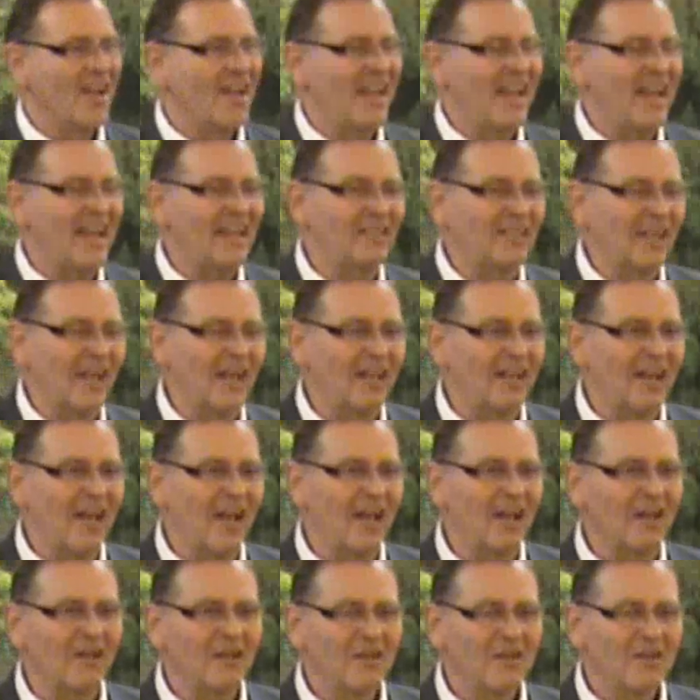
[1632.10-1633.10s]
He said,
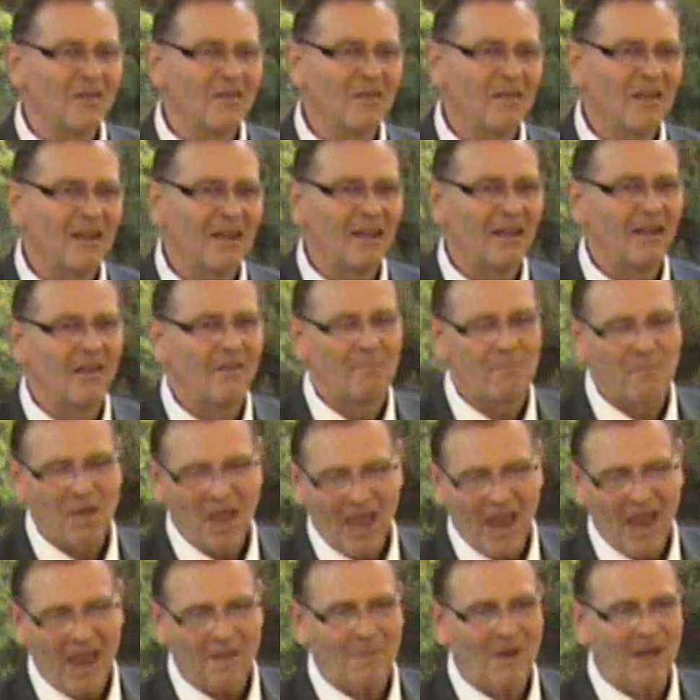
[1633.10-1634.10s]
uh,
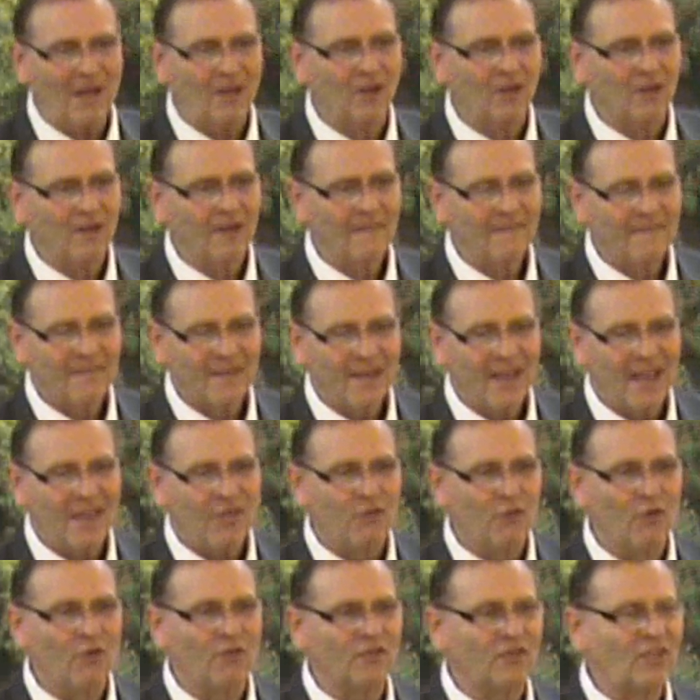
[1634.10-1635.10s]
Hey, Peter, he
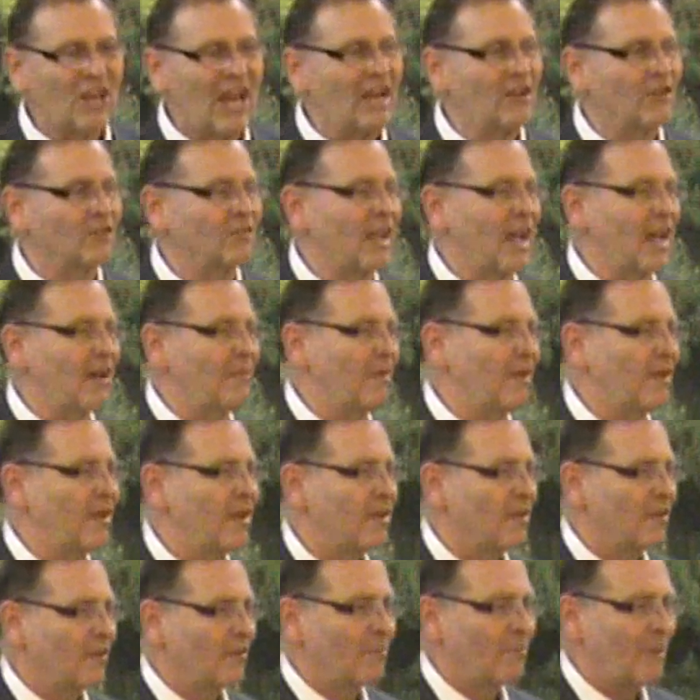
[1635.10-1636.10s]
threw the sandals at me.
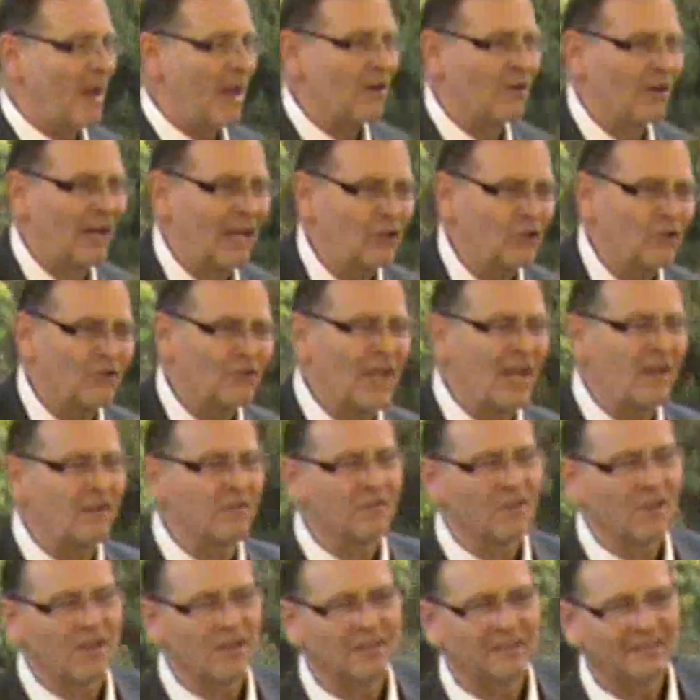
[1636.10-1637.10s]
Peter, get your
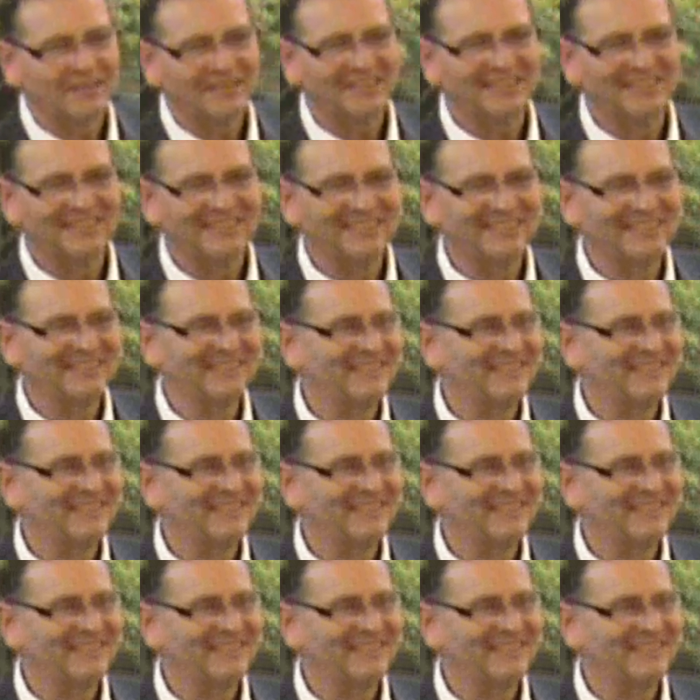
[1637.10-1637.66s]
sandals on.